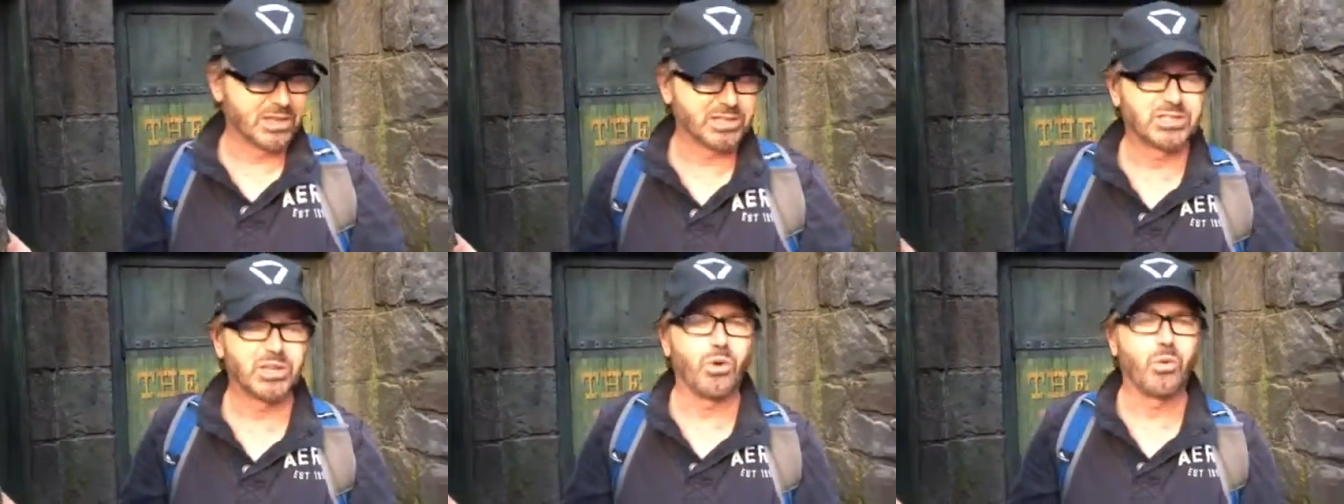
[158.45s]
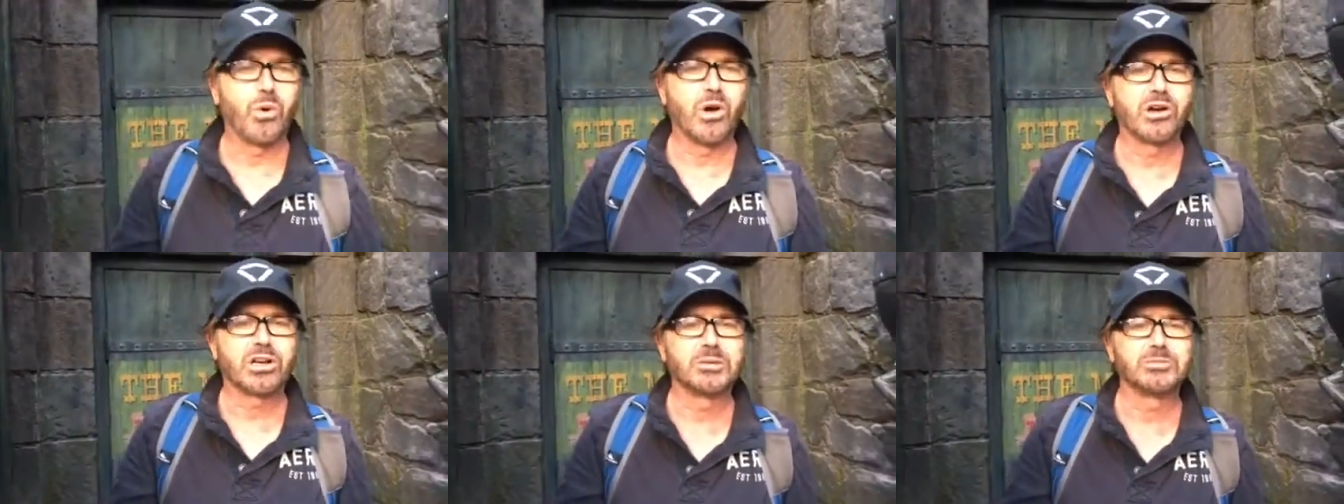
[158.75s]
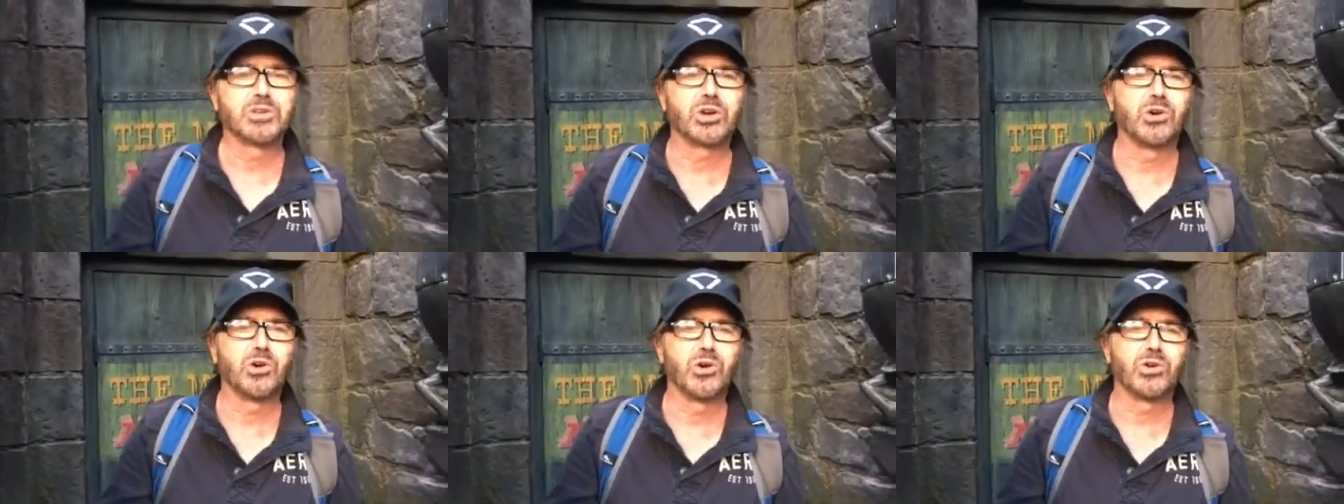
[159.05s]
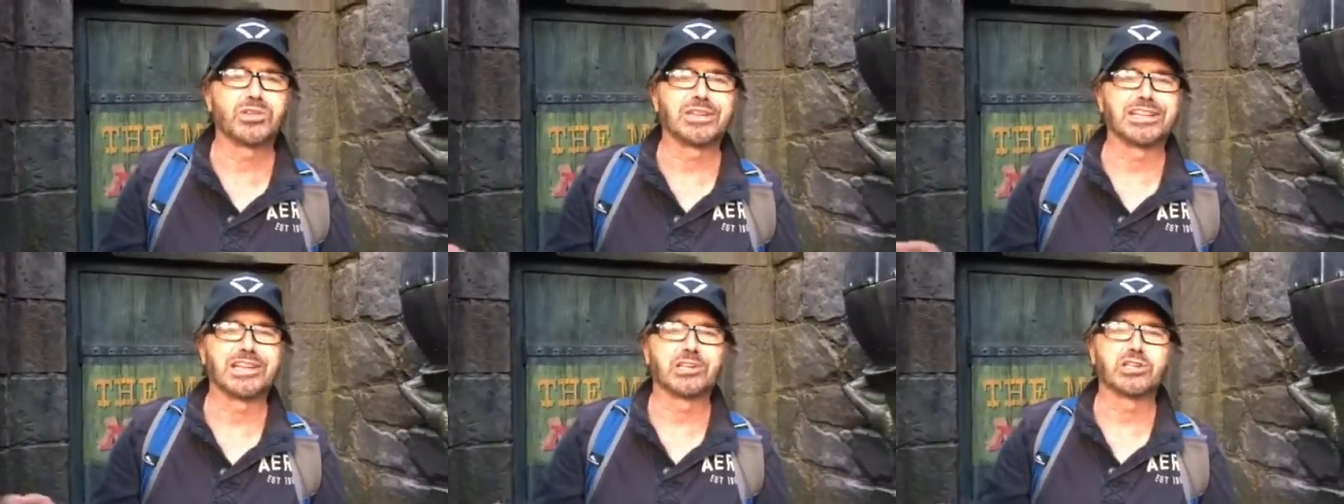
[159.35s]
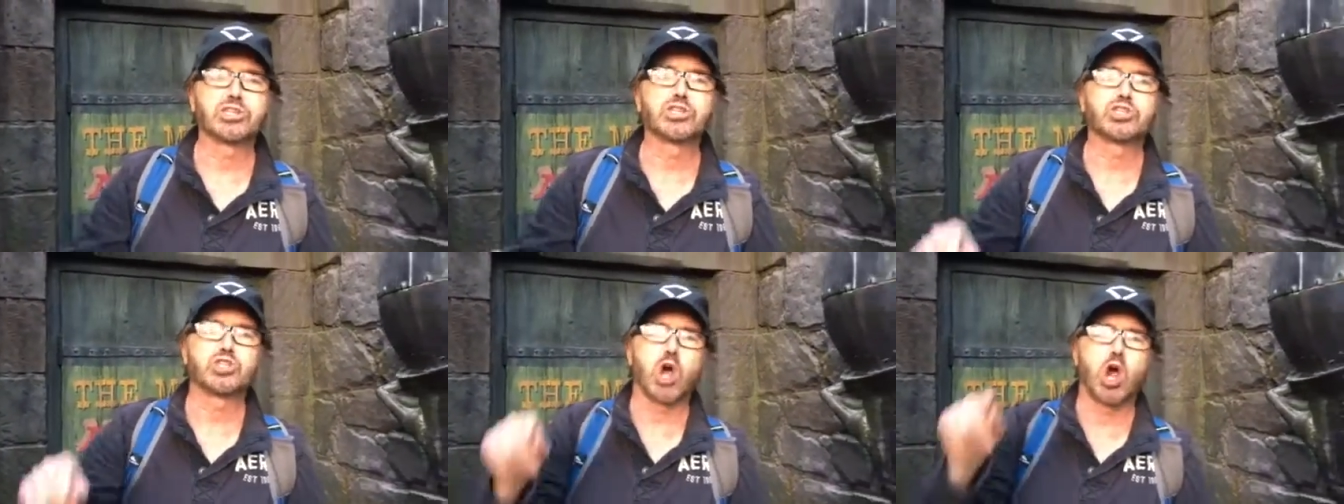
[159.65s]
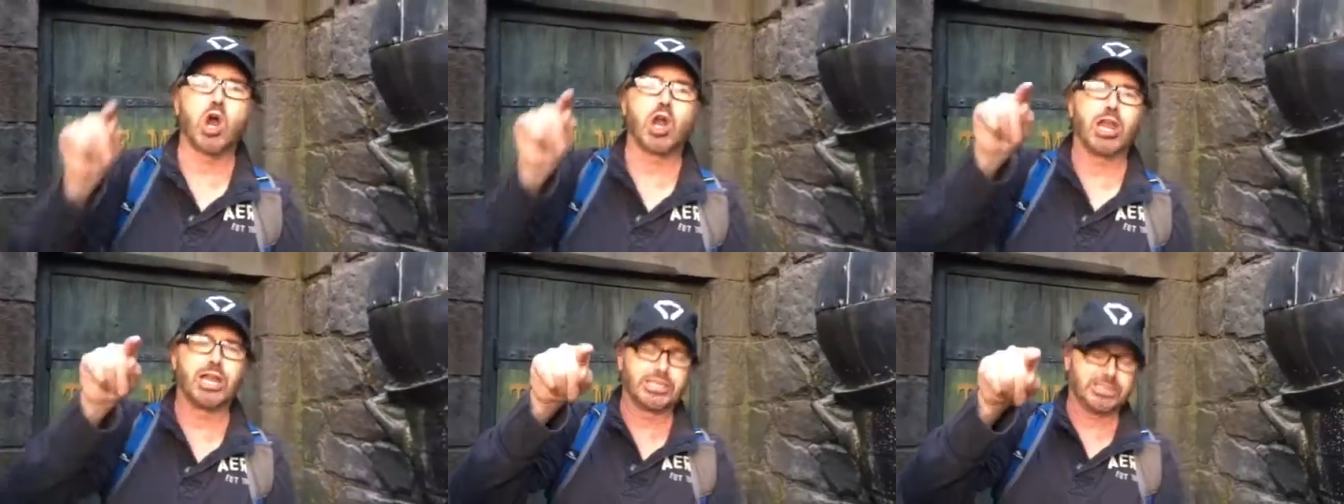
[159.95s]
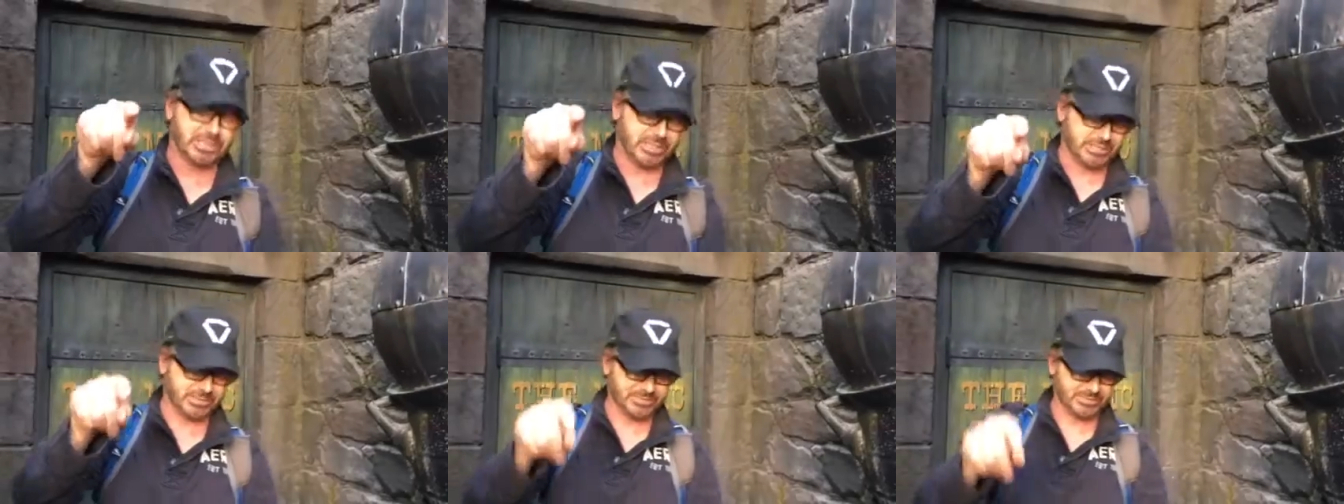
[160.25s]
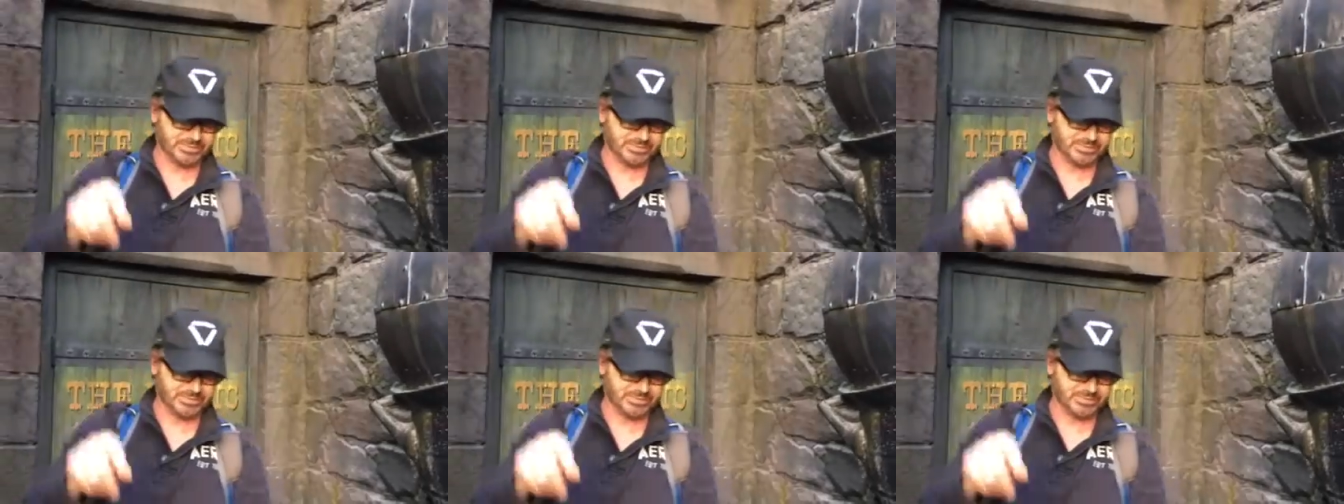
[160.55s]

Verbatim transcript: So welcome to Earth, little Charlotte.